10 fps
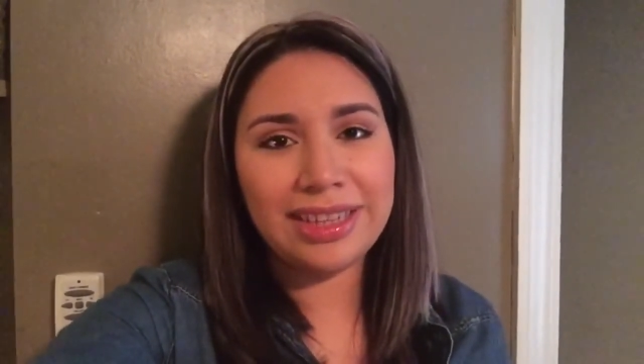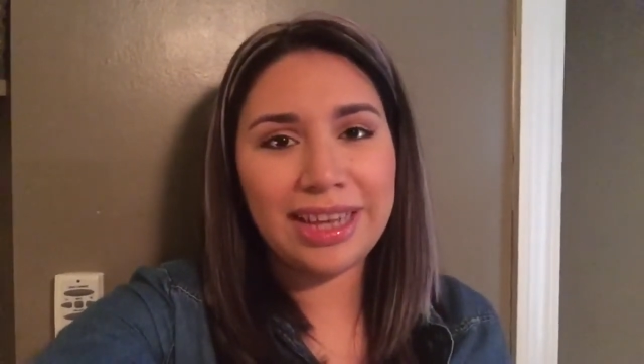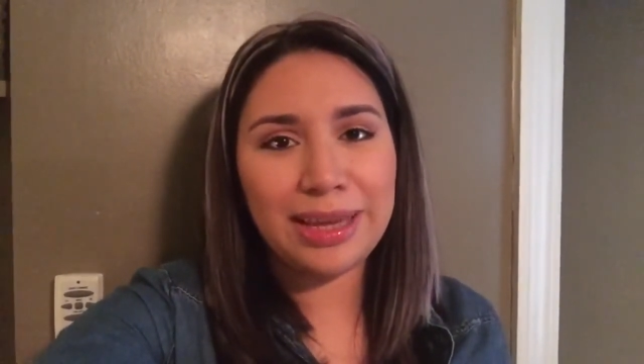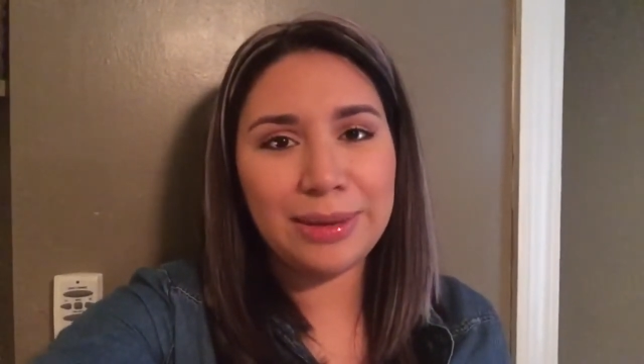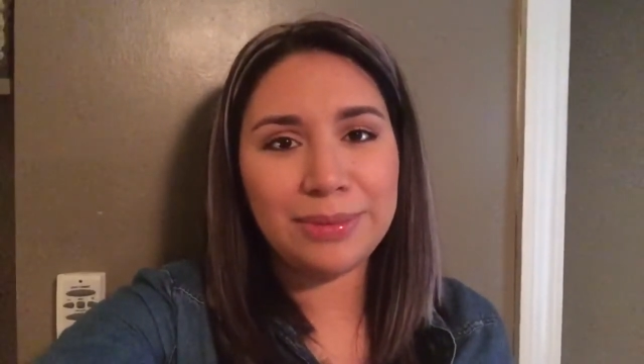
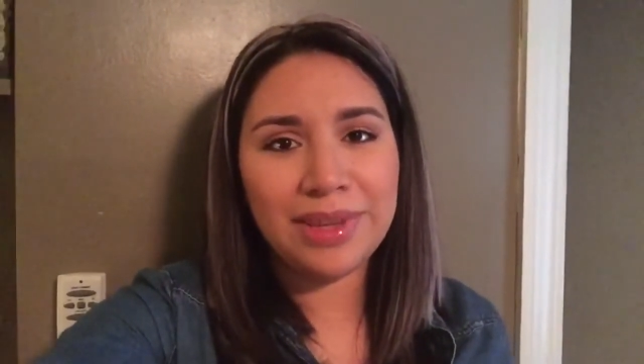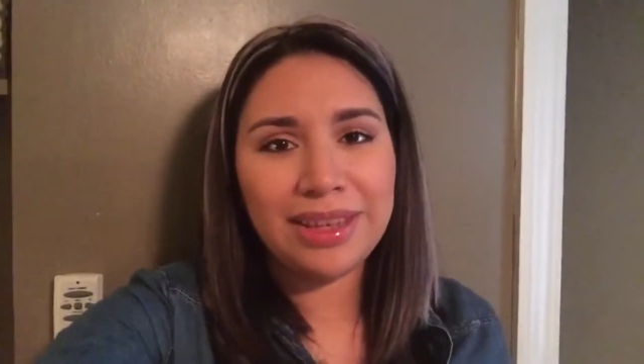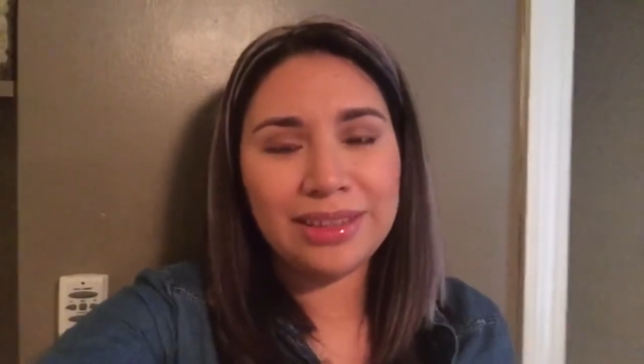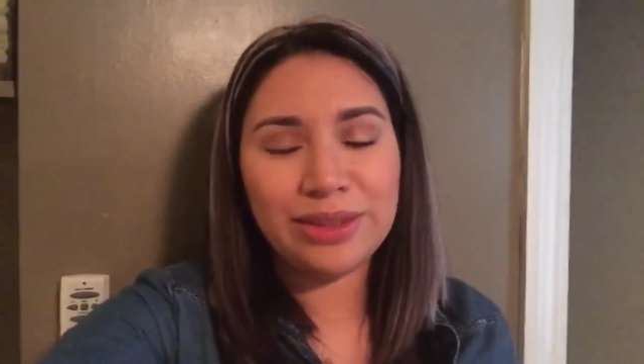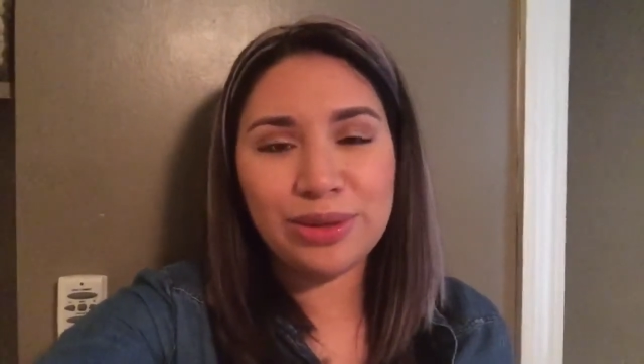I'm
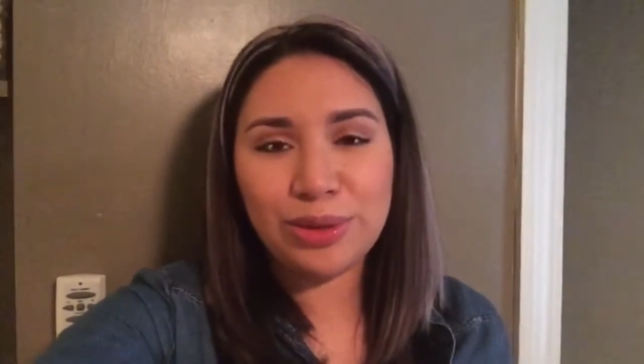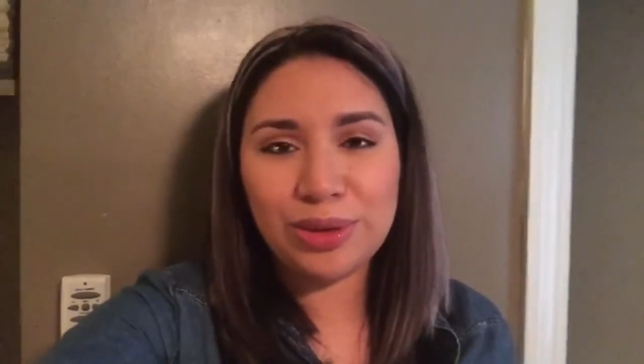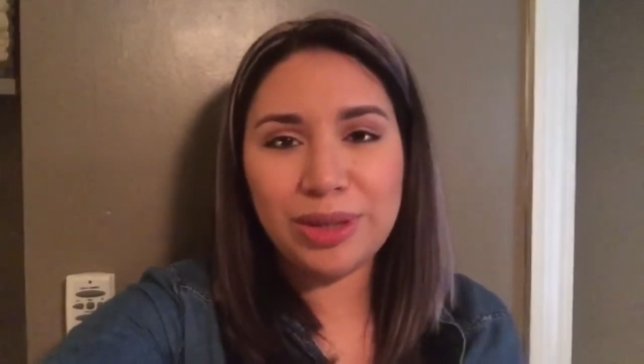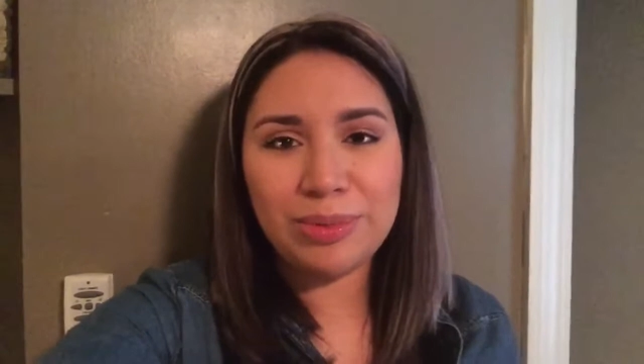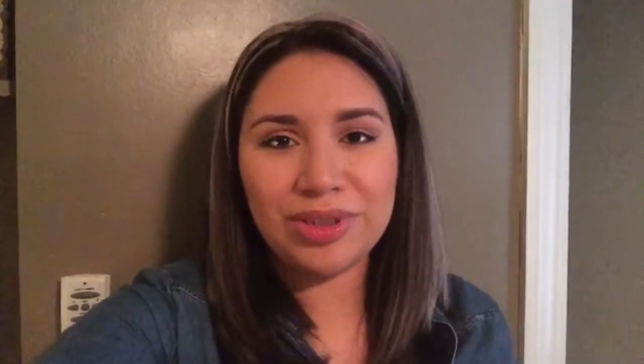
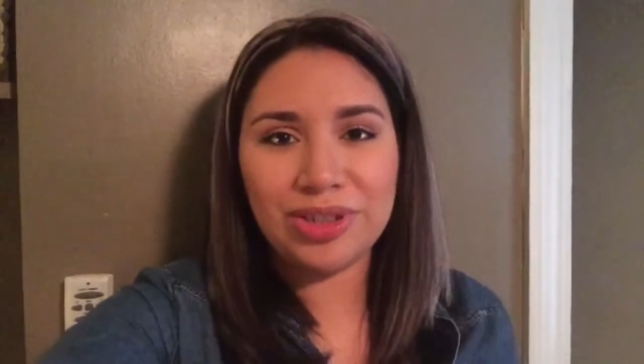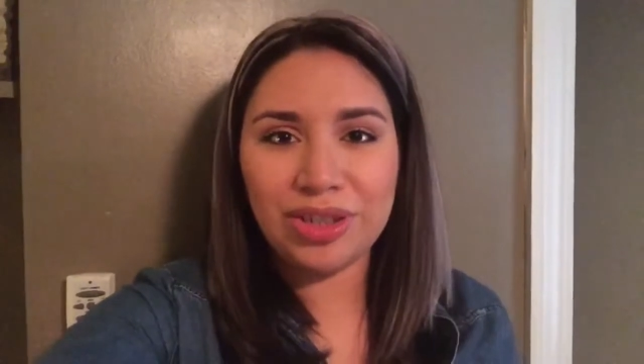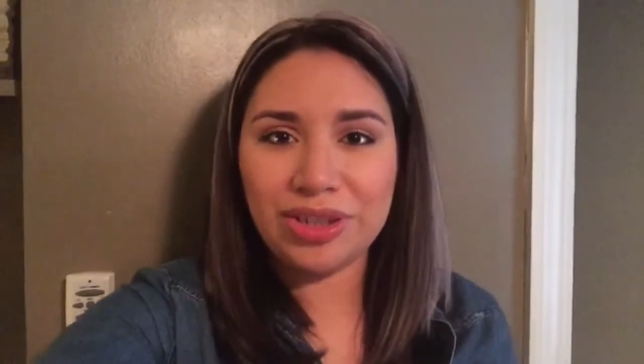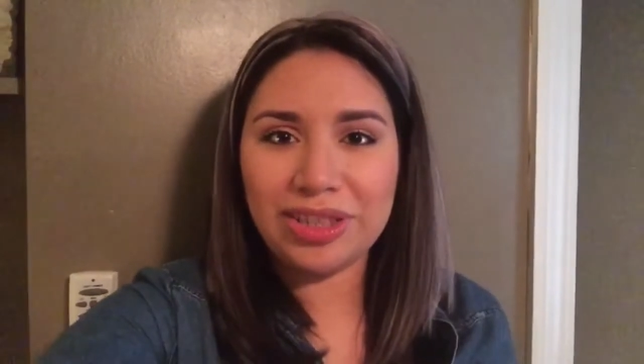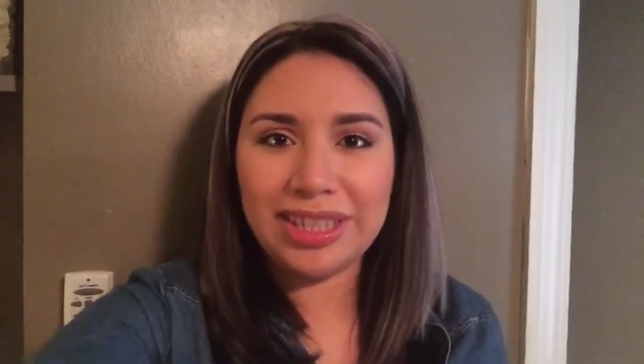slowly but
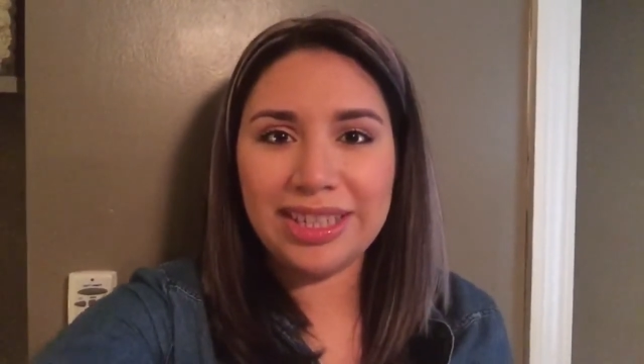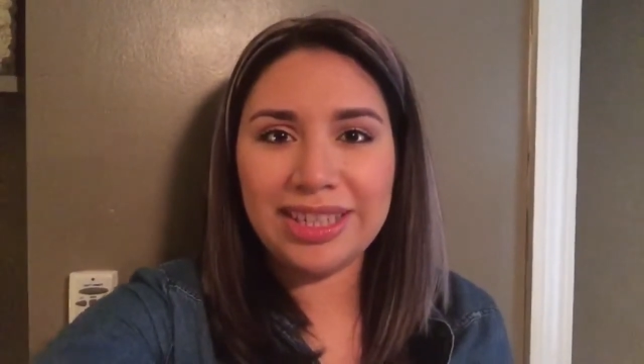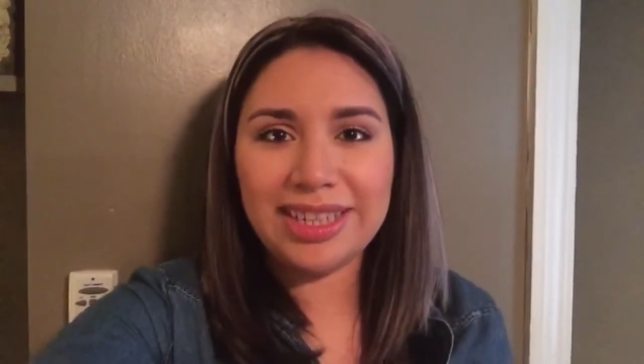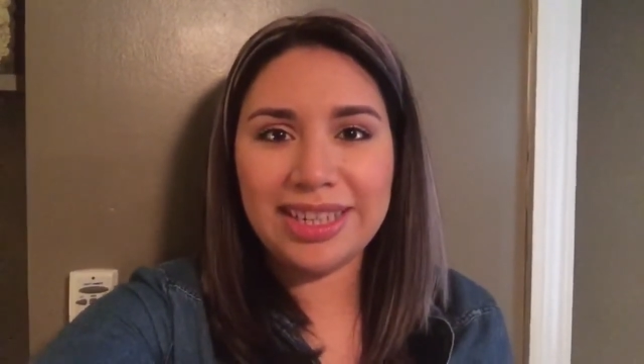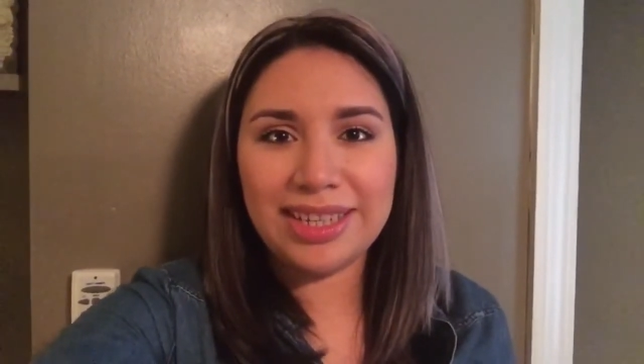
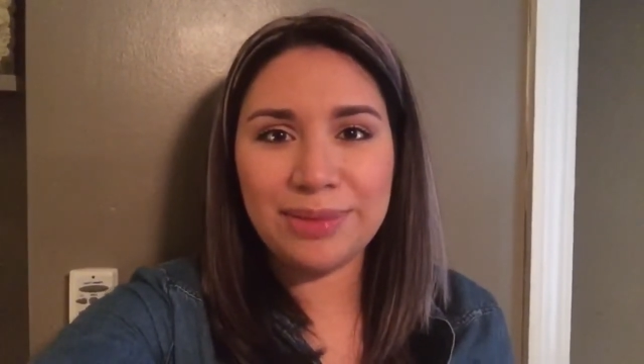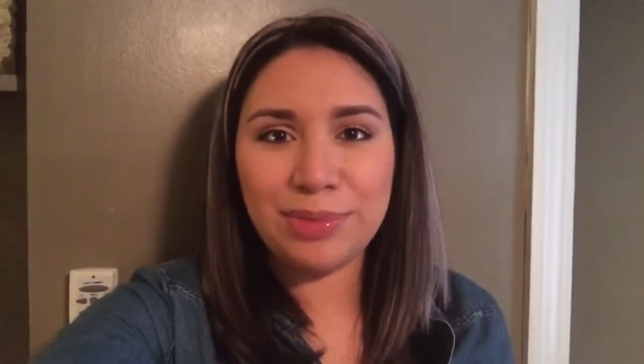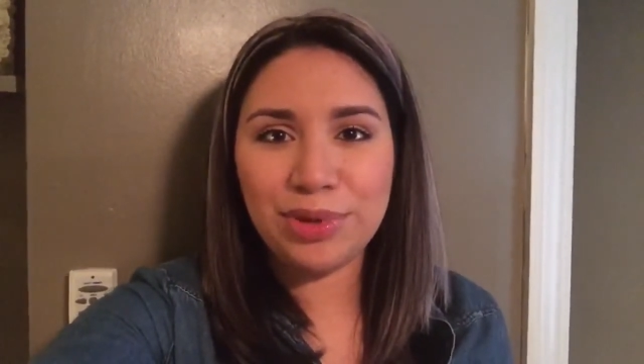surely um,